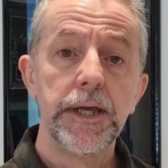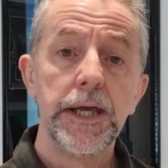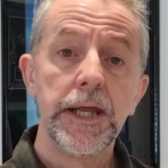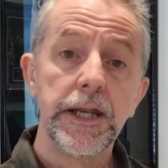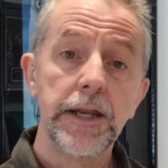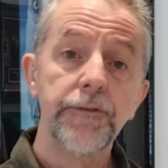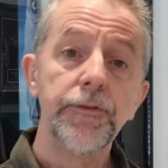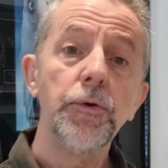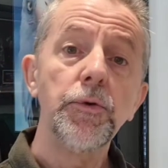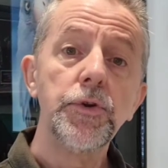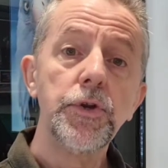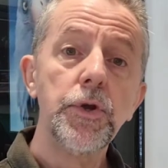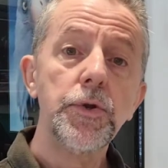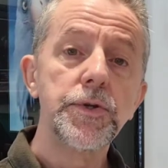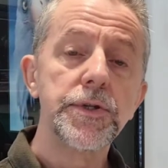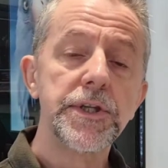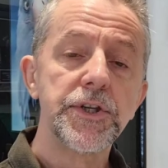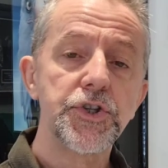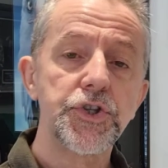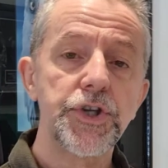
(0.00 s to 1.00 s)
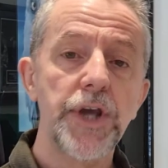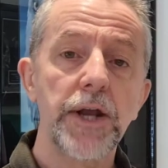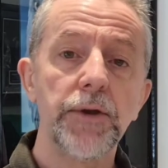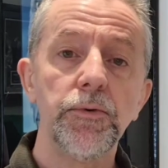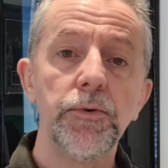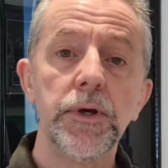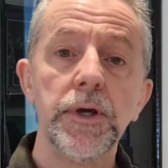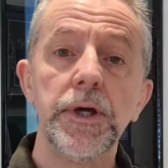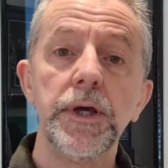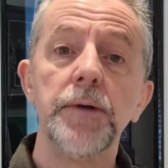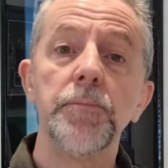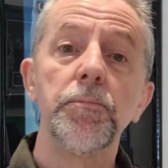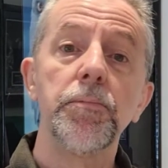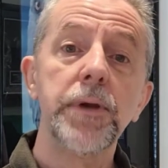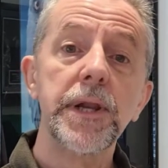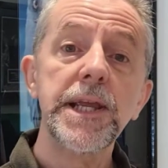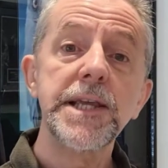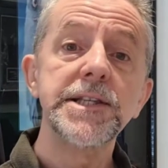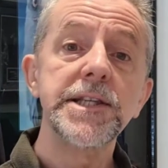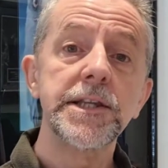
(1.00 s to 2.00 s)
Now, if you're new to this channel,
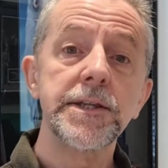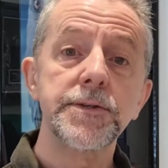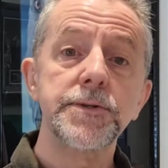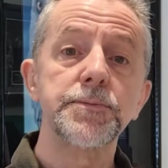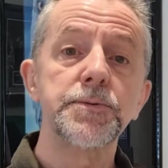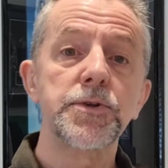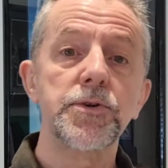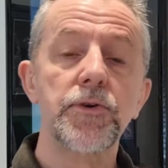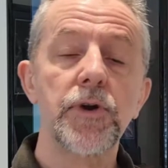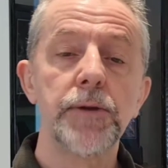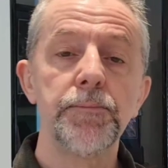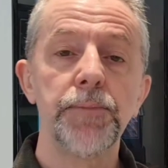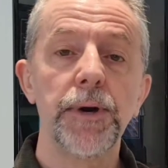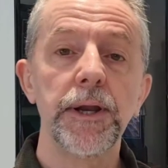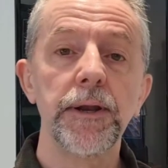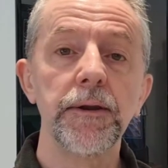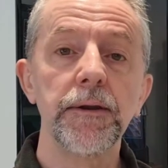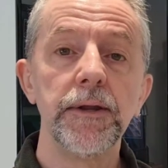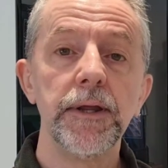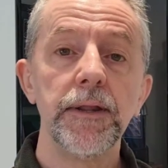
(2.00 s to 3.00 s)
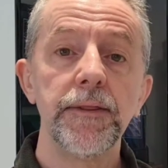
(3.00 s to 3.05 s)
please hit the subscribe button.